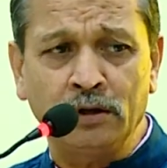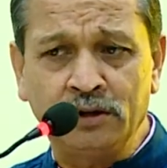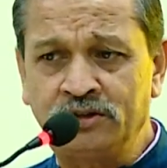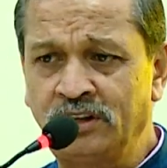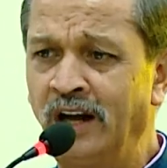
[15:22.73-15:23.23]

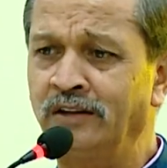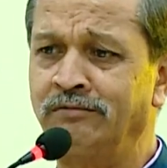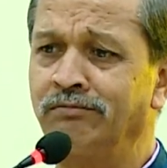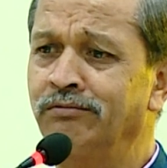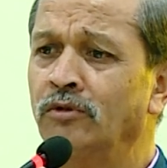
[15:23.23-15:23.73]
Start
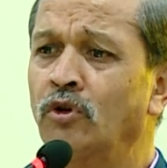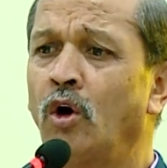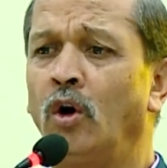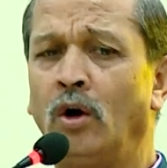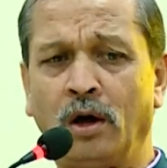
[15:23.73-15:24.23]

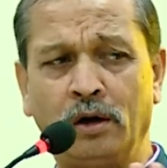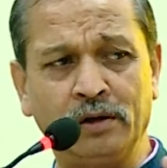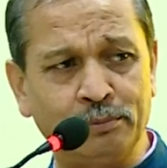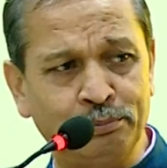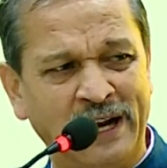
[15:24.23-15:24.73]
all
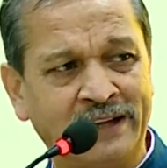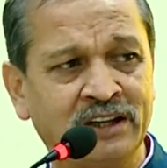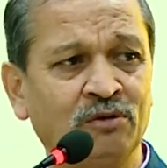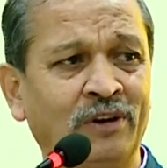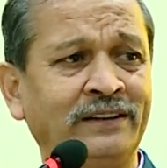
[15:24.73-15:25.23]
black
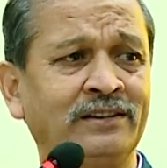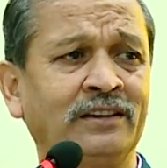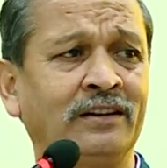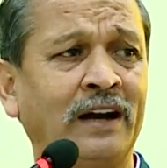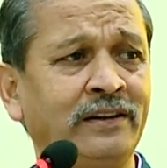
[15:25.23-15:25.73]
and white
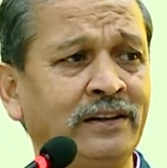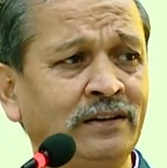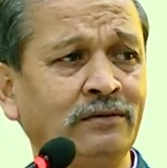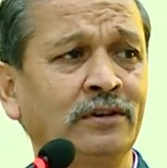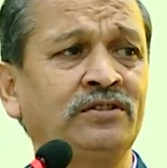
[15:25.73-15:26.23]
and
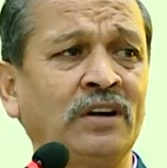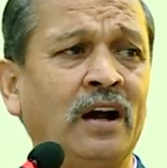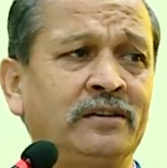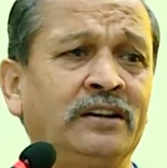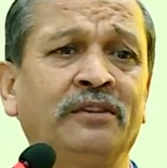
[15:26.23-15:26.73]
writing,
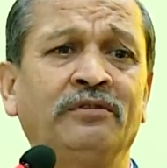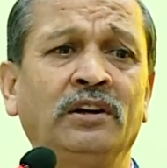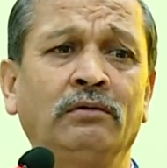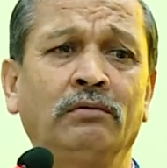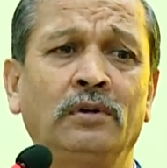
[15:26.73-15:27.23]
start
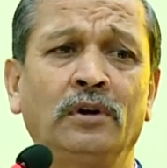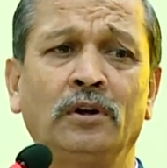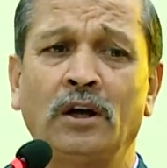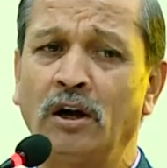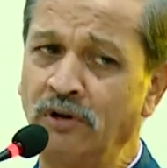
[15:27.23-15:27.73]
giving
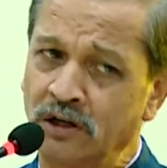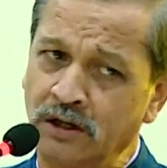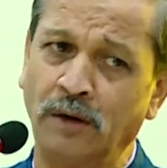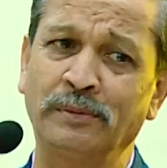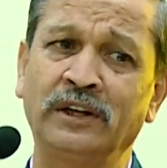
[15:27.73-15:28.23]
our
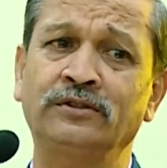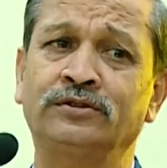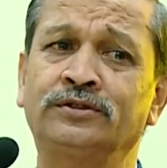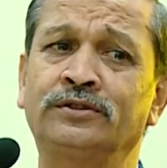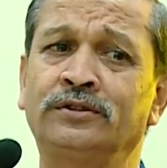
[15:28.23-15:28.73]

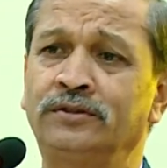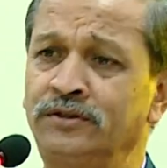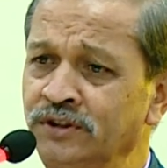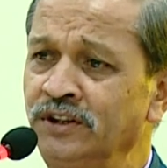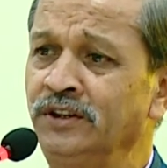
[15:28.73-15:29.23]
comments,
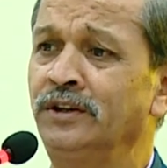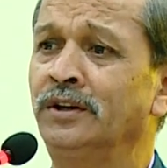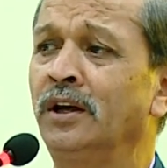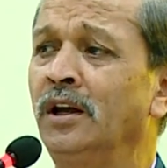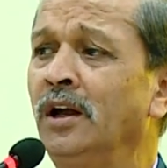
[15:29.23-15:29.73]
see,
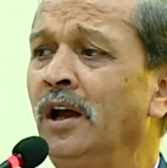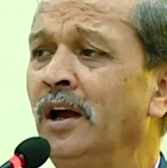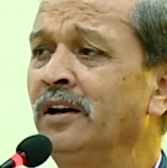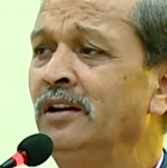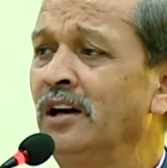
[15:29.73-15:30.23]

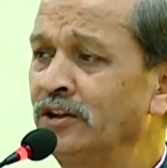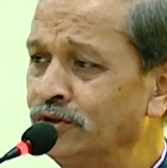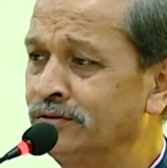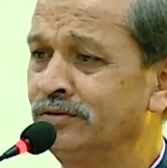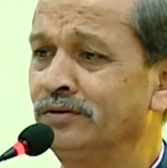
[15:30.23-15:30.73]
and
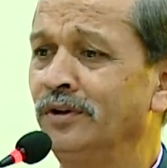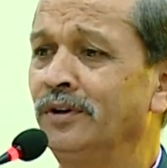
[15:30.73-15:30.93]
let's